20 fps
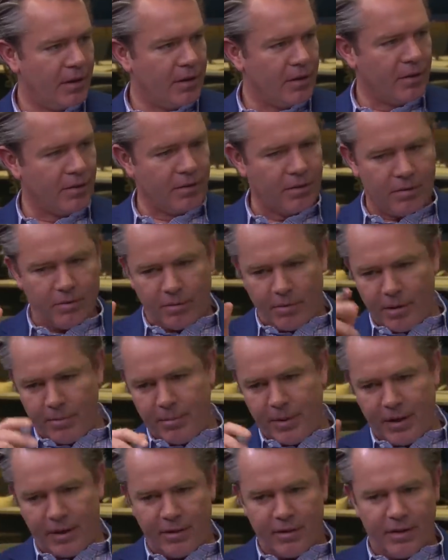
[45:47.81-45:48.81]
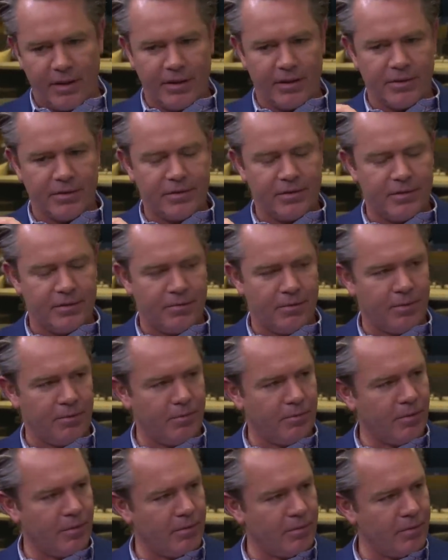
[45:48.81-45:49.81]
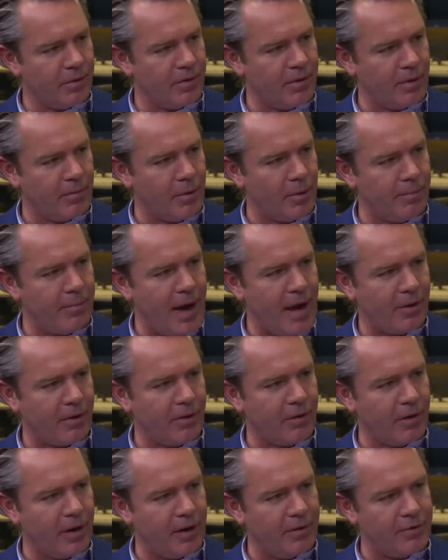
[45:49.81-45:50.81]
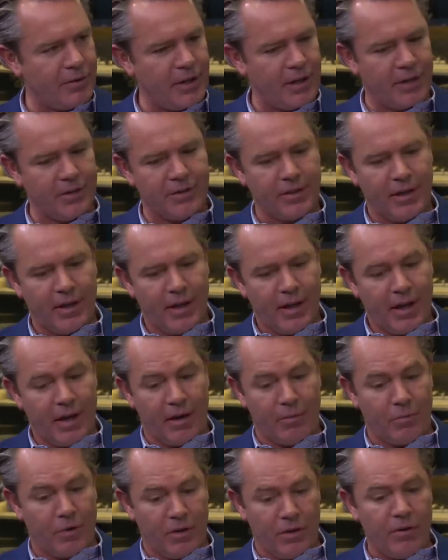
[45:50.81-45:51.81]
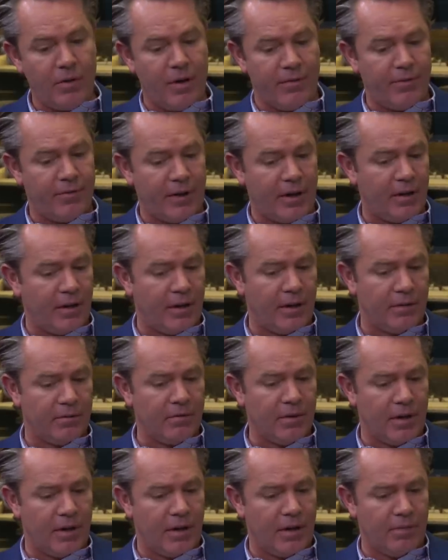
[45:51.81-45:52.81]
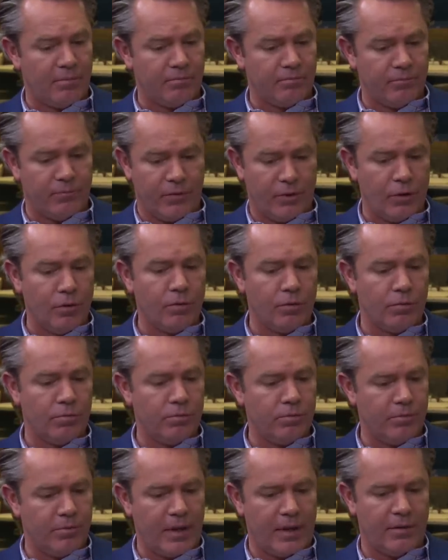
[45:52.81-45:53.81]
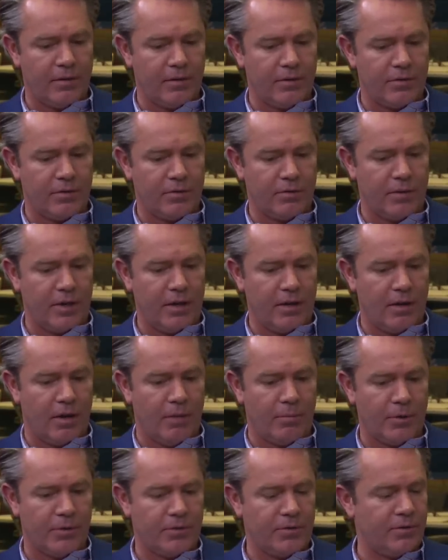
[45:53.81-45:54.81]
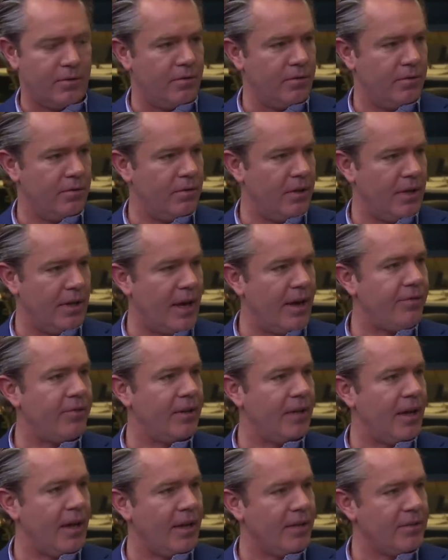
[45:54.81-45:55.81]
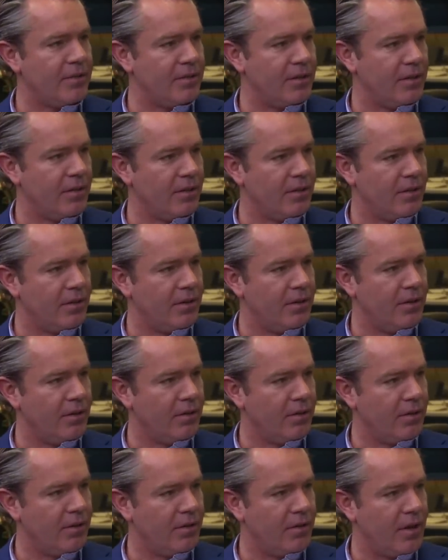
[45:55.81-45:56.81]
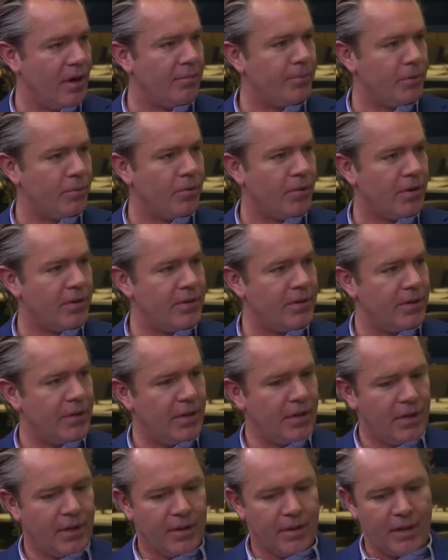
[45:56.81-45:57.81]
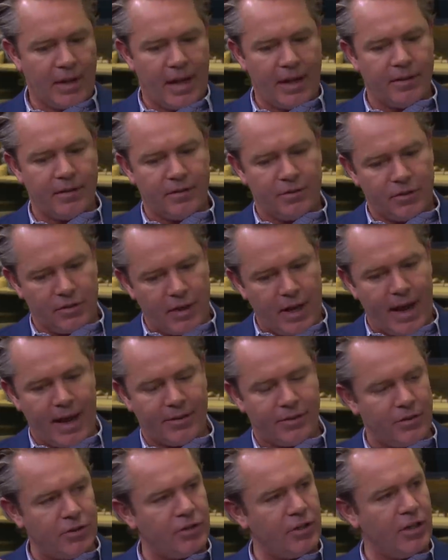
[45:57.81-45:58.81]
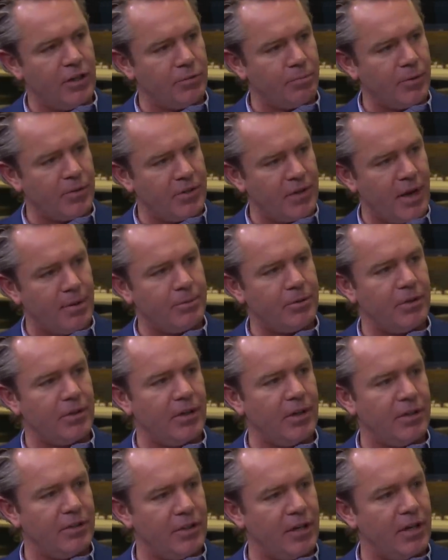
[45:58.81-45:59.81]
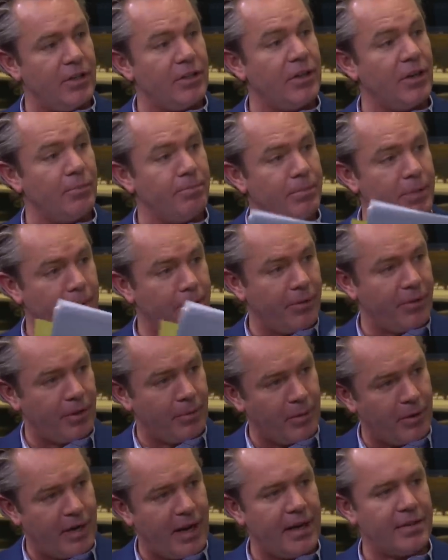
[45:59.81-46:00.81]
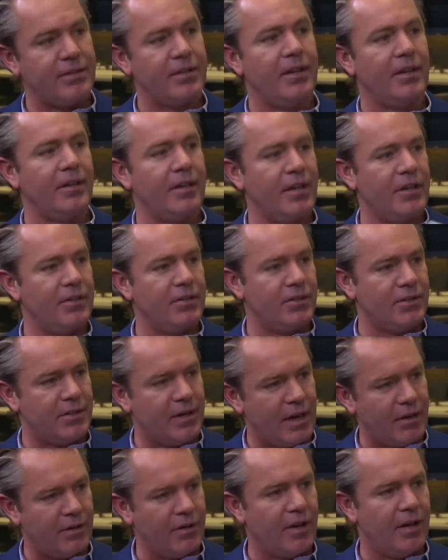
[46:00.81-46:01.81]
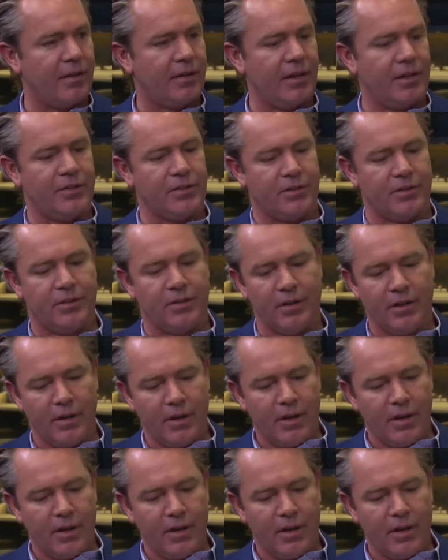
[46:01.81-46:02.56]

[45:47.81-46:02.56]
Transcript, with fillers: you know, the three big things when, when we're thinking about macro rate of change. And when you have a variant um, view that the street almost indefinitely has to, you know, come towards, that has to change perception, change how people think about asset allocation, sector allocation,